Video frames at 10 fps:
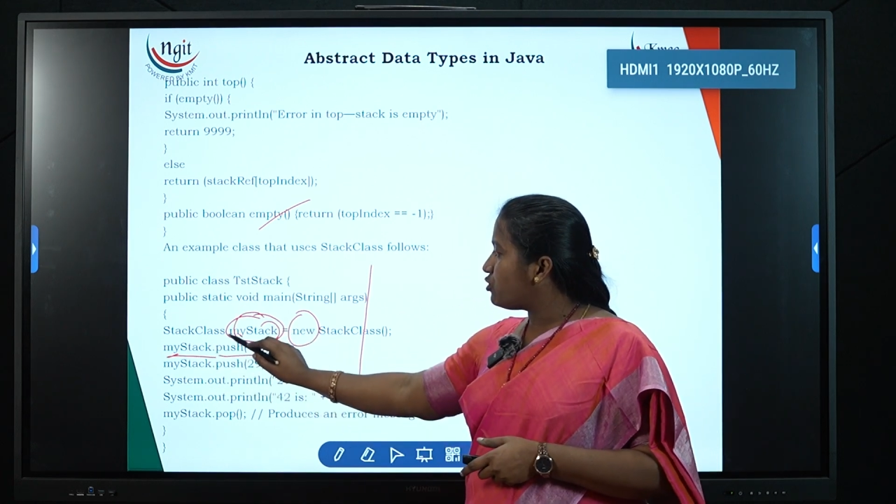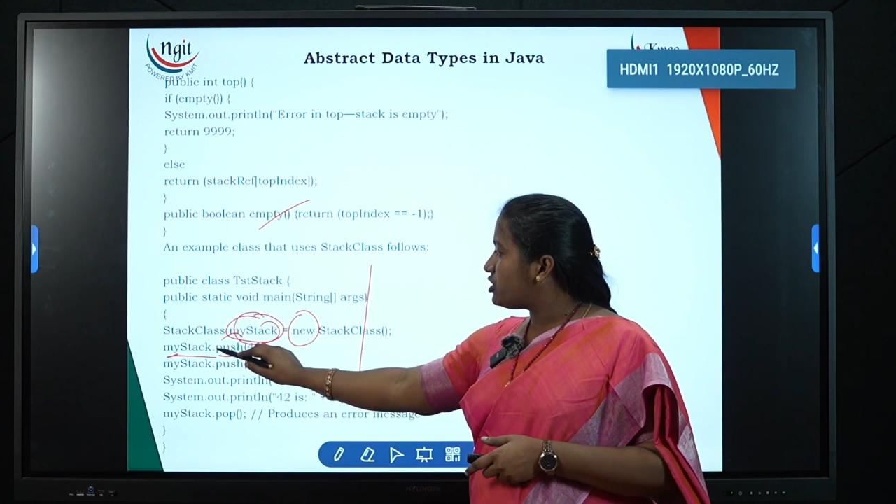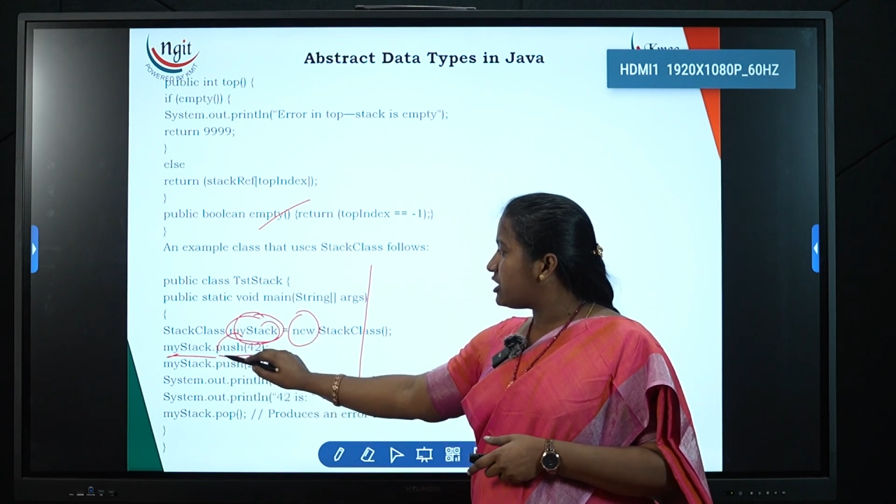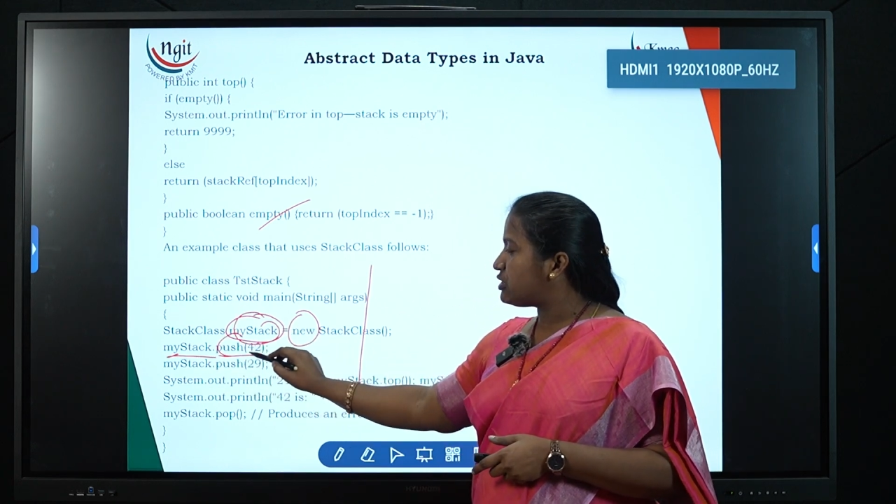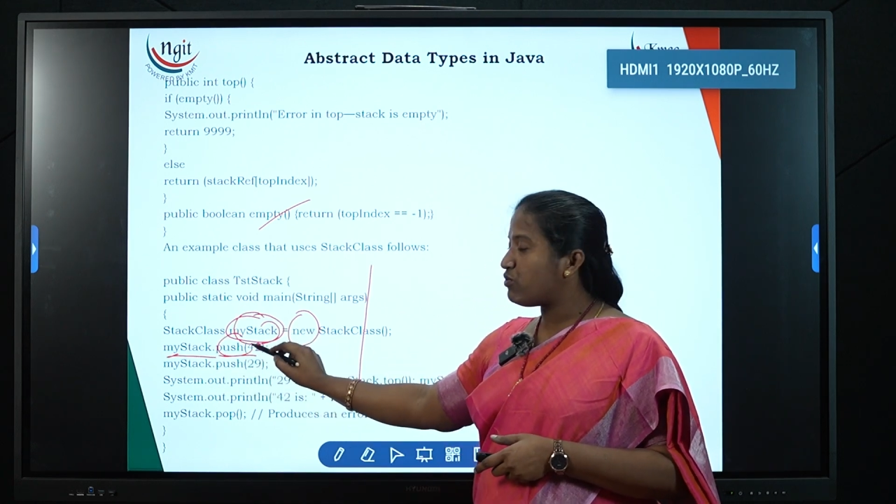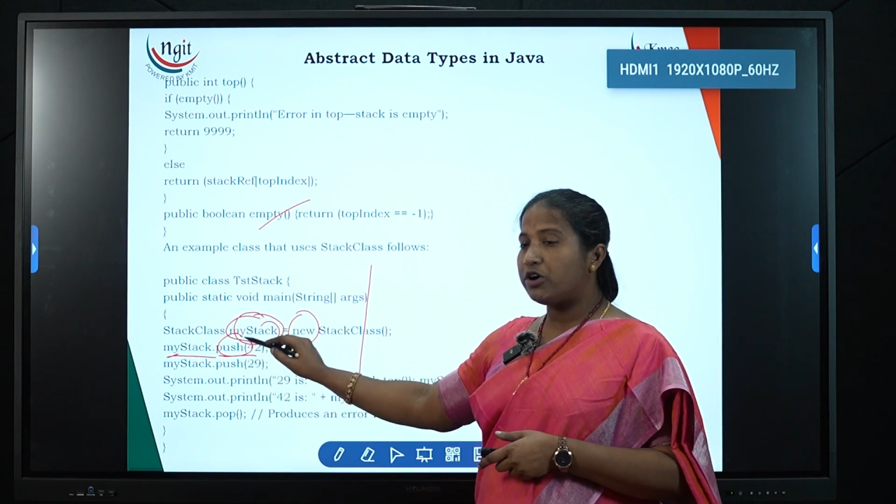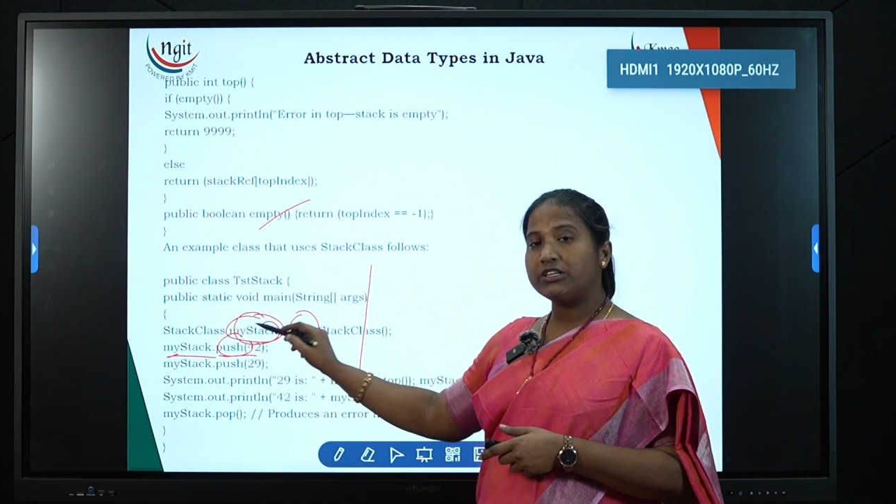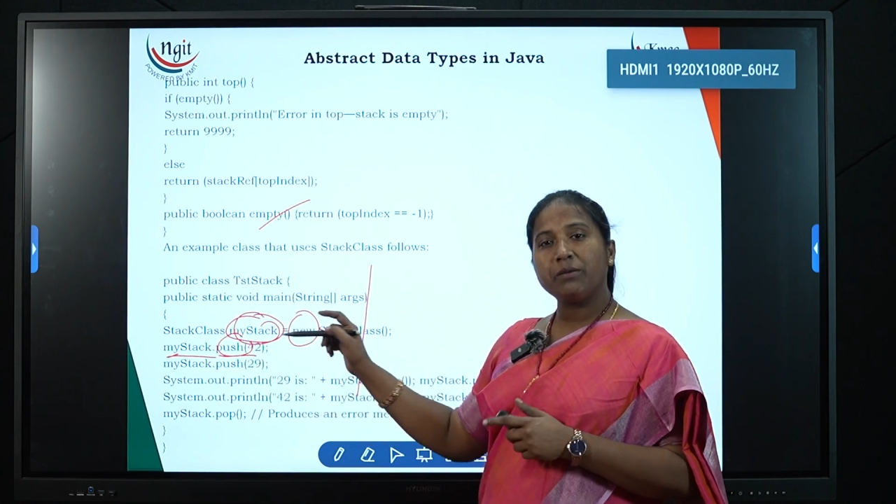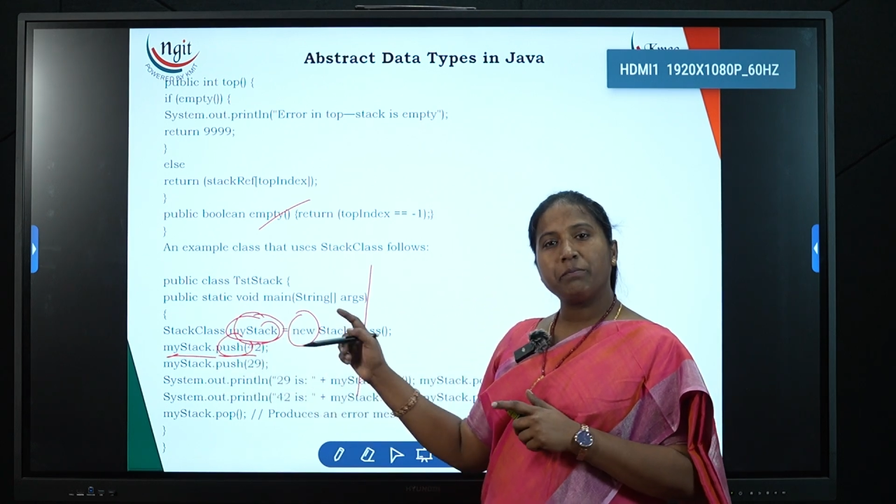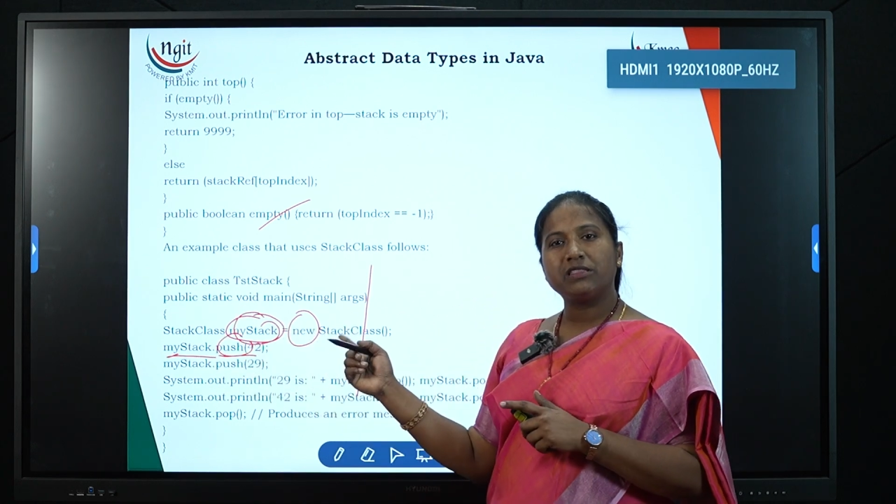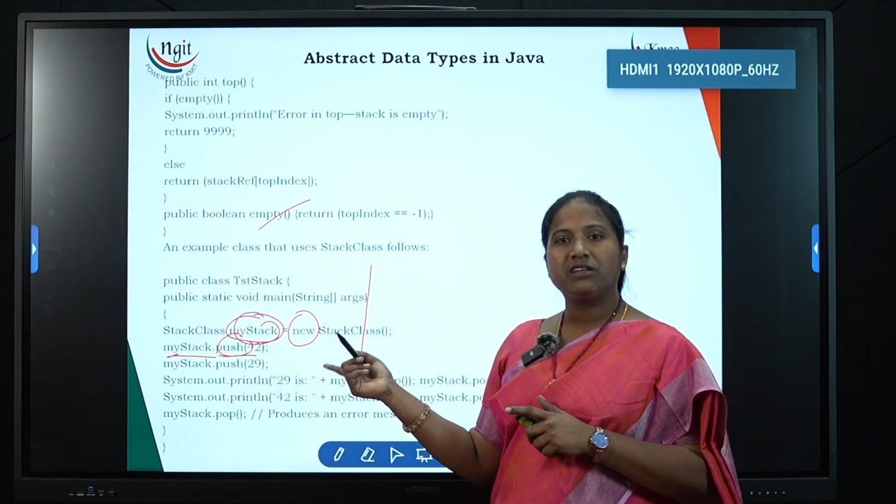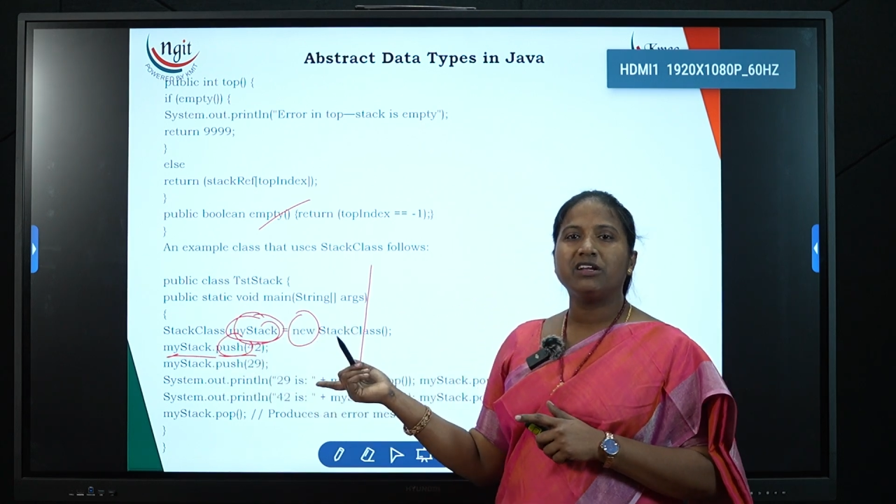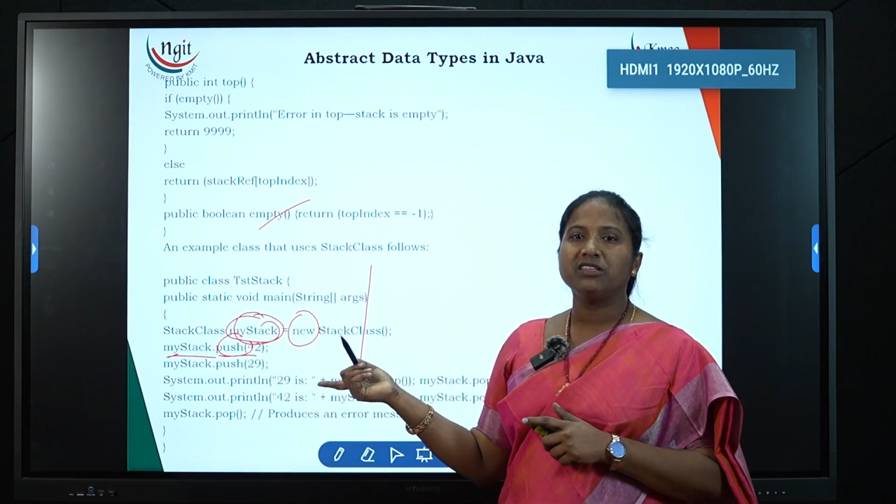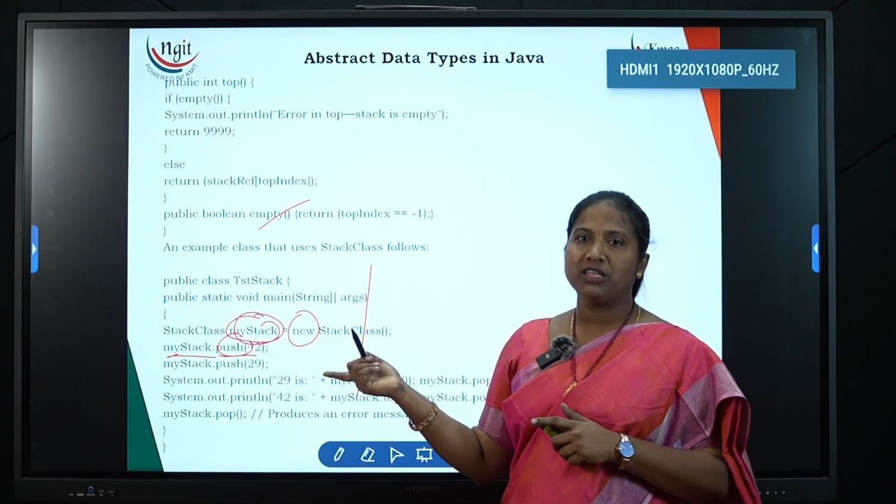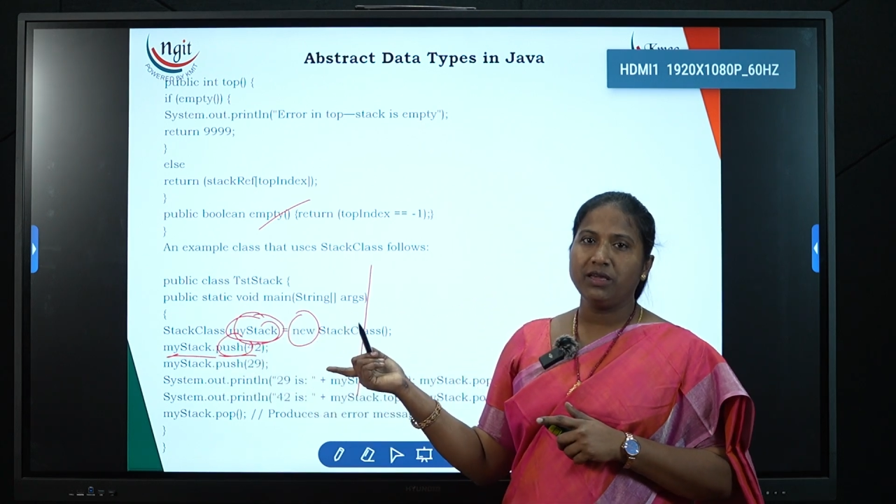Push is what? The
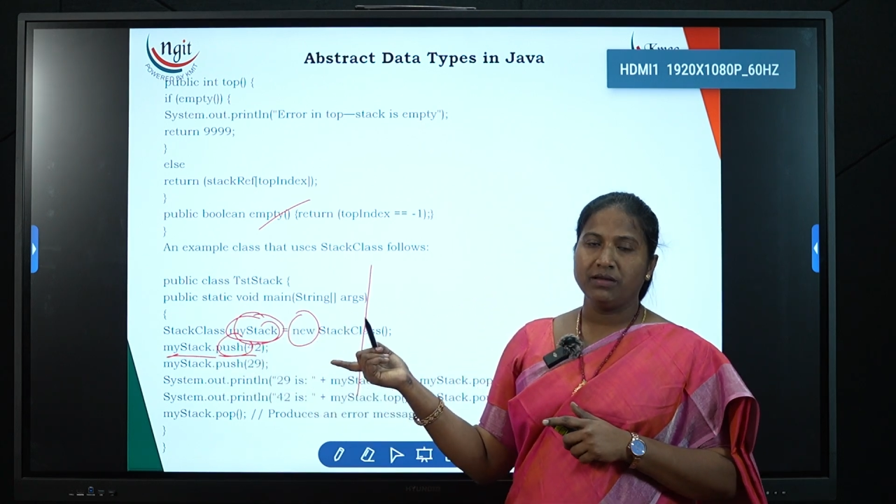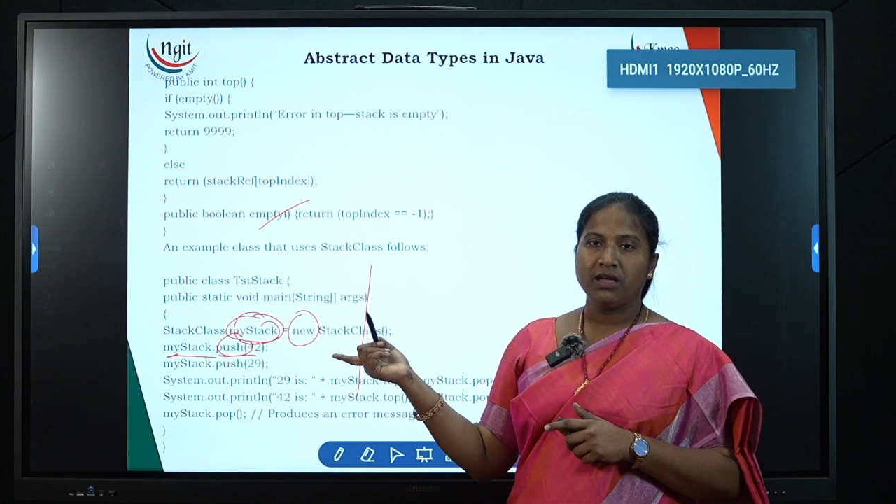method in the